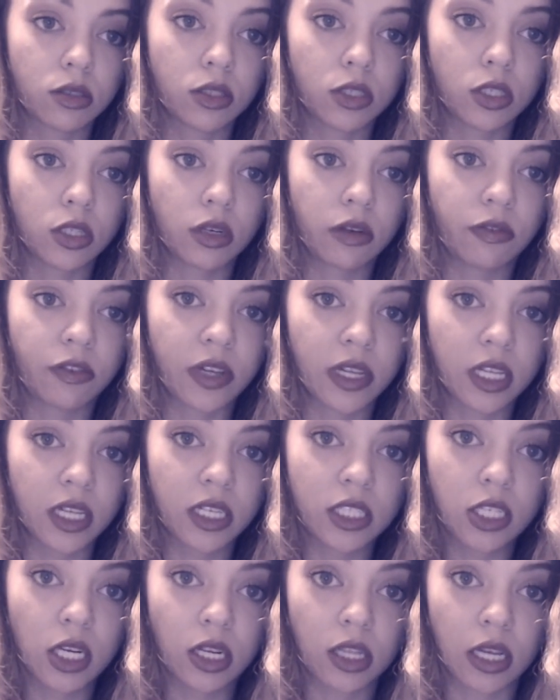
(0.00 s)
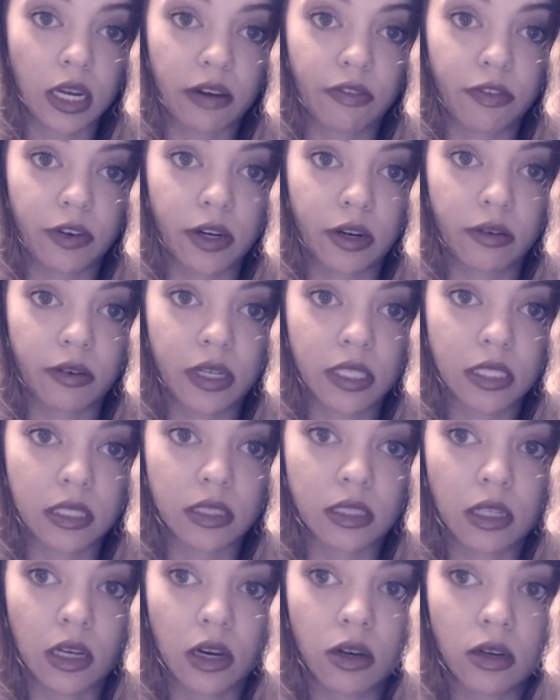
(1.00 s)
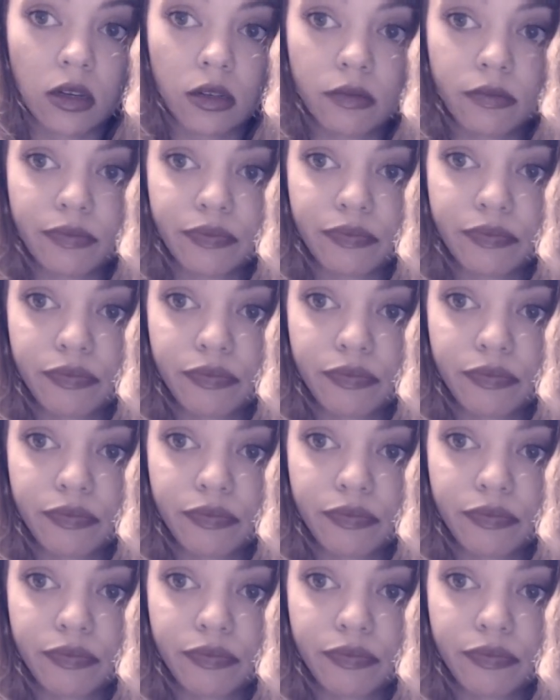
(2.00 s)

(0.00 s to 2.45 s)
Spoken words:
Your feelings are there for a reason, y'all.